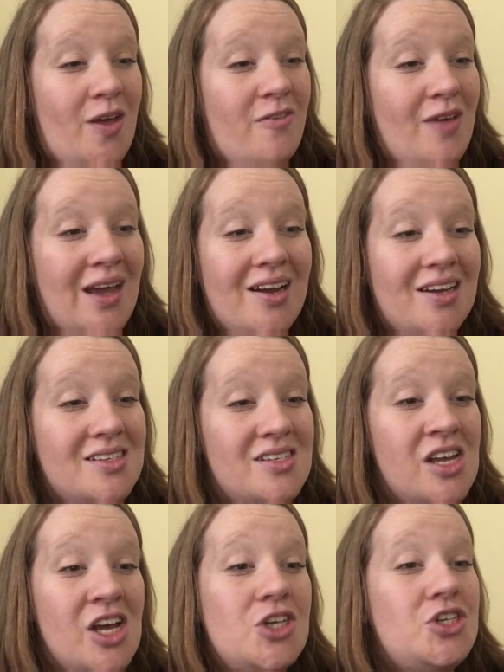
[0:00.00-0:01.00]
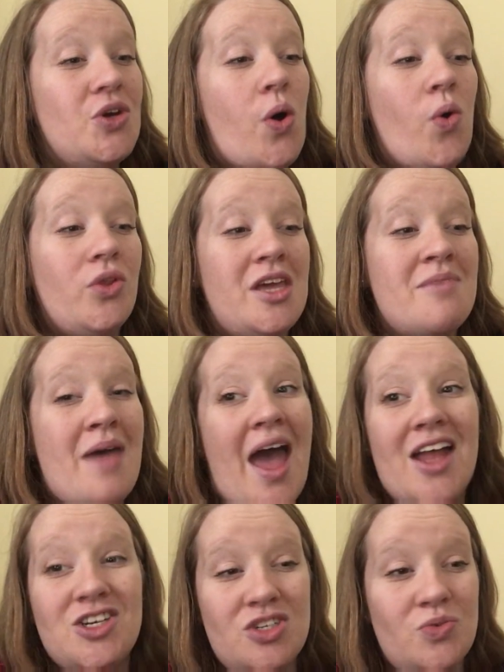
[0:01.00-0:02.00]
parents, she only
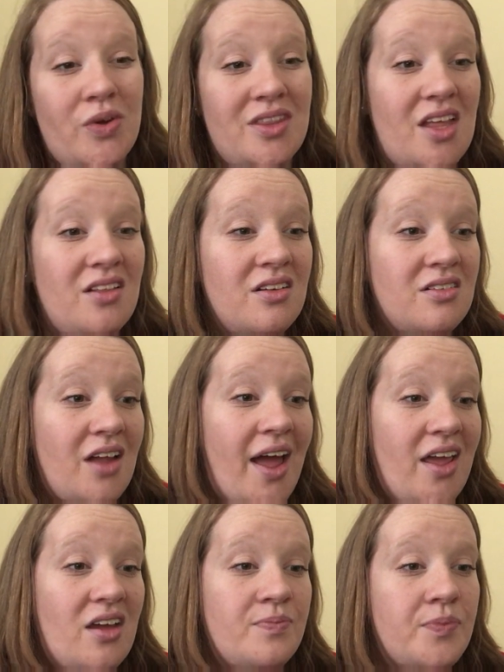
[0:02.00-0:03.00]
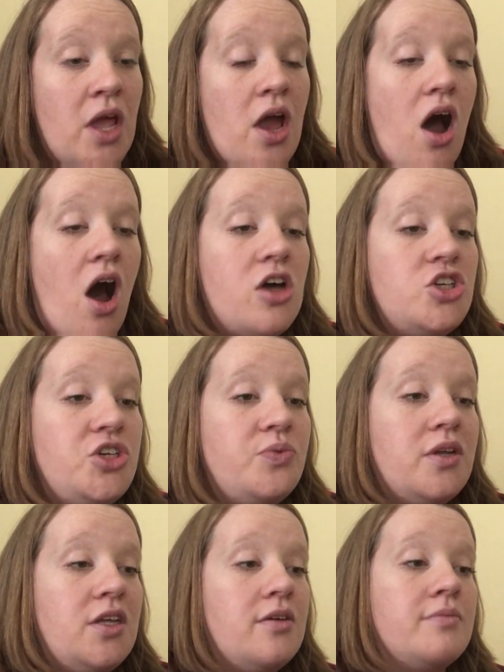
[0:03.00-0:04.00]
imagined what they looked like. All she
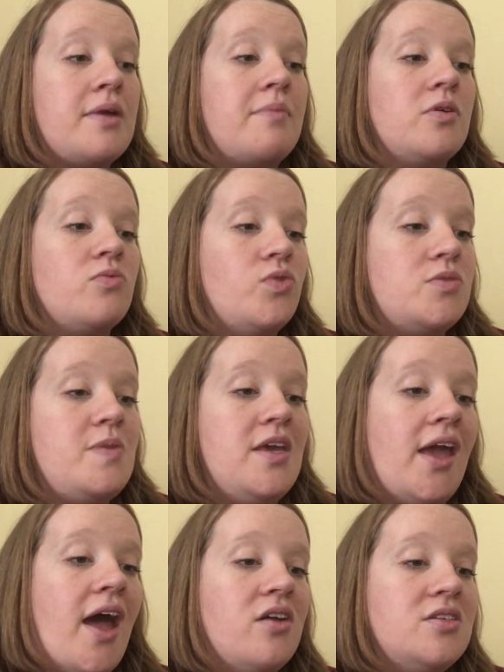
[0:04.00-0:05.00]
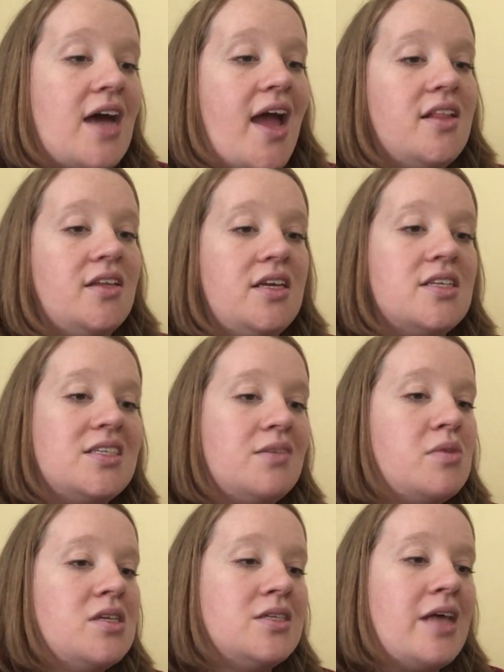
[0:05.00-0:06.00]
really remembered was being held tightly in
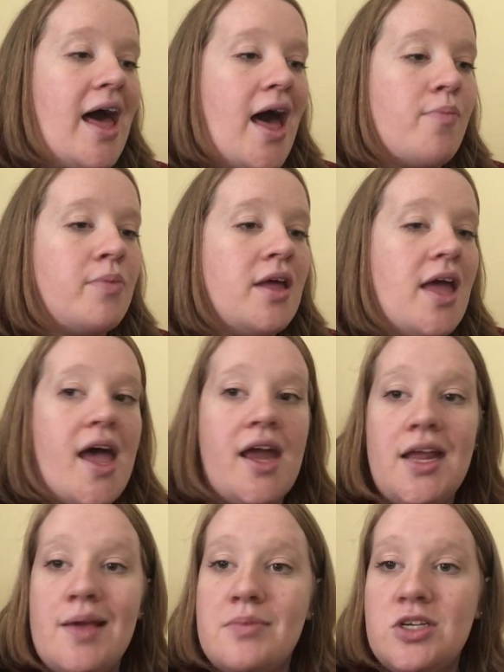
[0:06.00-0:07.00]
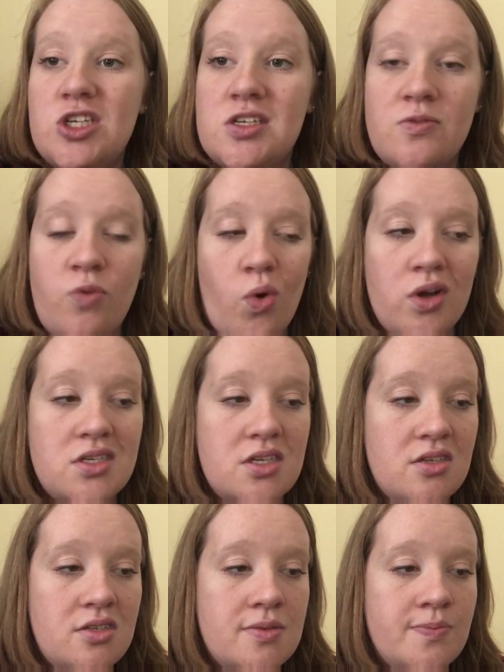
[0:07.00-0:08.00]
someone's lap and images of
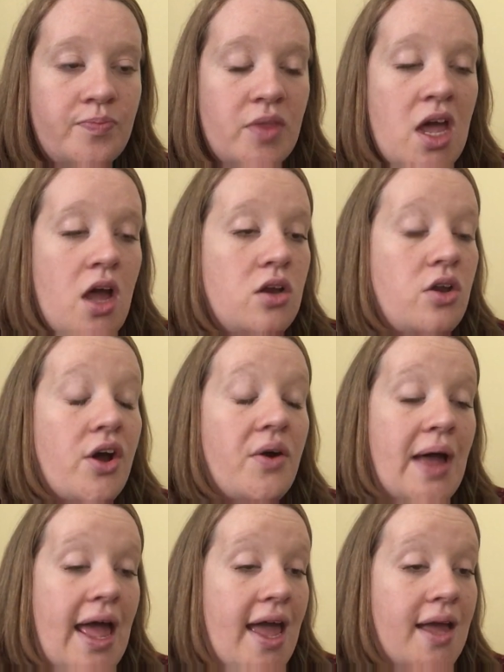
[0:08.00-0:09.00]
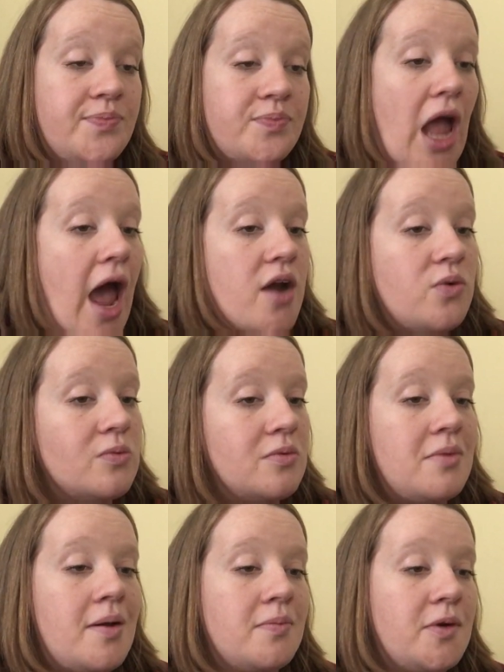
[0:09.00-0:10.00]
horses. No, Hay, I don't
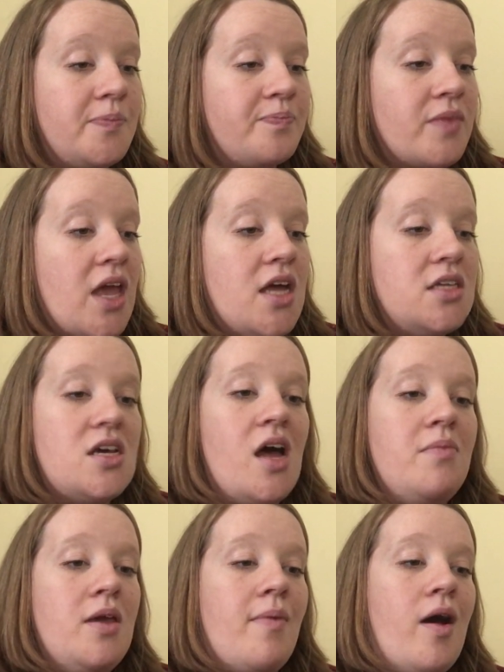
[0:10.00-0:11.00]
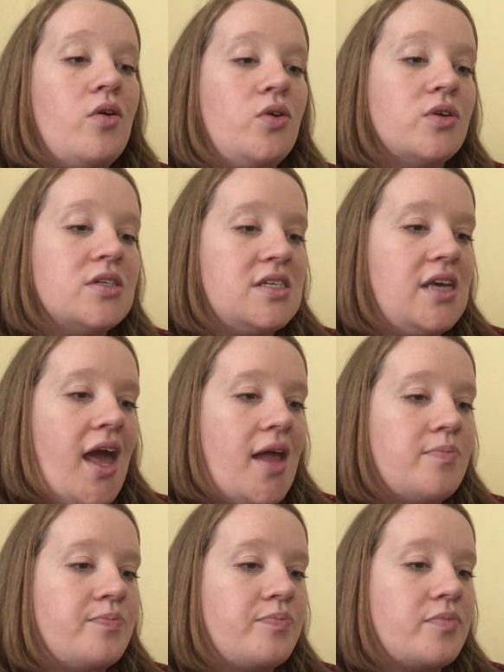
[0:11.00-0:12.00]
remember. Tell me about yours again.